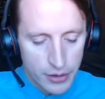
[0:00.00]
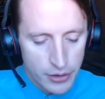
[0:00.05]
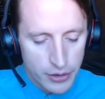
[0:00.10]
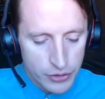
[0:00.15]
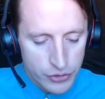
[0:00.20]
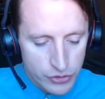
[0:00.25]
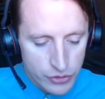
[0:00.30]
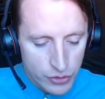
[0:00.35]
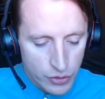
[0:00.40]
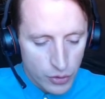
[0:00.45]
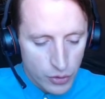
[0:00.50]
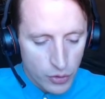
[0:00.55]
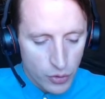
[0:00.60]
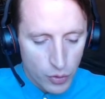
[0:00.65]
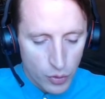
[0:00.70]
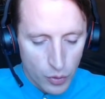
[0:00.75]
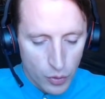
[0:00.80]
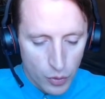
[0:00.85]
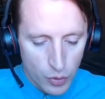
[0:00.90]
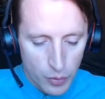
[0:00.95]

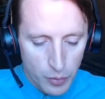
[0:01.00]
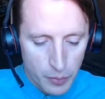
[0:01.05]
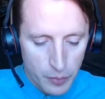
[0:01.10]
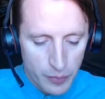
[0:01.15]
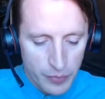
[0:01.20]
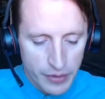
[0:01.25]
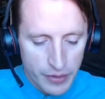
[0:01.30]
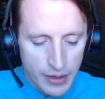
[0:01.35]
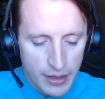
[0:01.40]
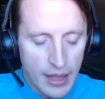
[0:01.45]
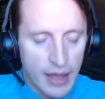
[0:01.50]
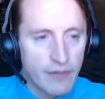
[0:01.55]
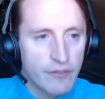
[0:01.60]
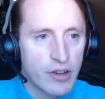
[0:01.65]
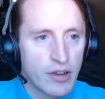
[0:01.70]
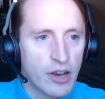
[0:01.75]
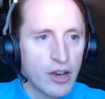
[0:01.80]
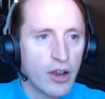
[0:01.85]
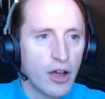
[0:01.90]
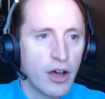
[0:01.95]
So they have
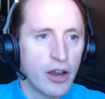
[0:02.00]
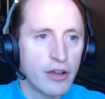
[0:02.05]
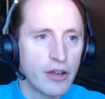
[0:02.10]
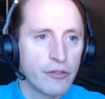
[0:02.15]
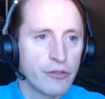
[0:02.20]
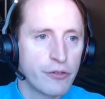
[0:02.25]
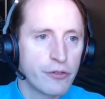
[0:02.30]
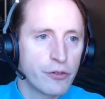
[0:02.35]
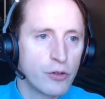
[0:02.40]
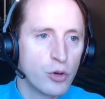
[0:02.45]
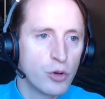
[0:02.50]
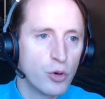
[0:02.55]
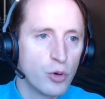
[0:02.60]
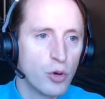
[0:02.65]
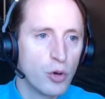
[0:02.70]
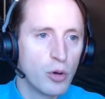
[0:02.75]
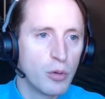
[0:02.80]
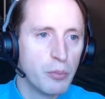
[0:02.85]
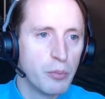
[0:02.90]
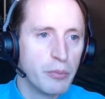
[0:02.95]
a lot of
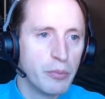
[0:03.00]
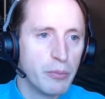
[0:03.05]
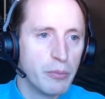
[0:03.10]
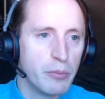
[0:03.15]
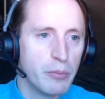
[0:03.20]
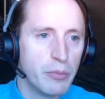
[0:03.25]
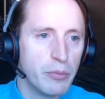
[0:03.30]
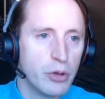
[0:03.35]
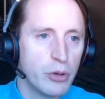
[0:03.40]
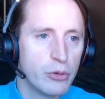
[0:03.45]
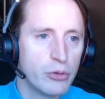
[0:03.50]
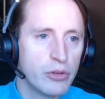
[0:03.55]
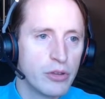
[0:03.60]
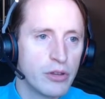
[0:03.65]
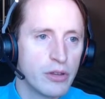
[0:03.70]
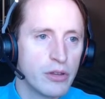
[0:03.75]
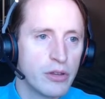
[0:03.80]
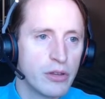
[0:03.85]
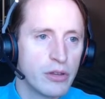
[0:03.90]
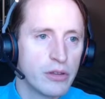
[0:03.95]
cool
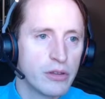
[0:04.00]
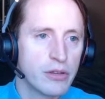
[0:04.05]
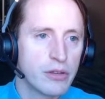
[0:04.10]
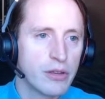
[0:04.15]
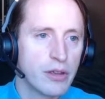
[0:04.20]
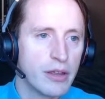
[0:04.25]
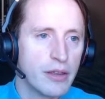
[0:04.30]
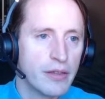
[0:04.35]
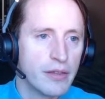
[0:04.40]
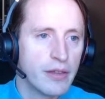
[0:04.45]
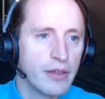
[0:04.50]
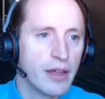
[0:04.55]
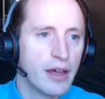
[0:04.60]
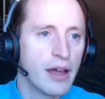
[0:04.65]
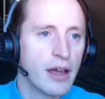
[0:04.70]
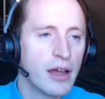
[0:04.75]
mutants in the.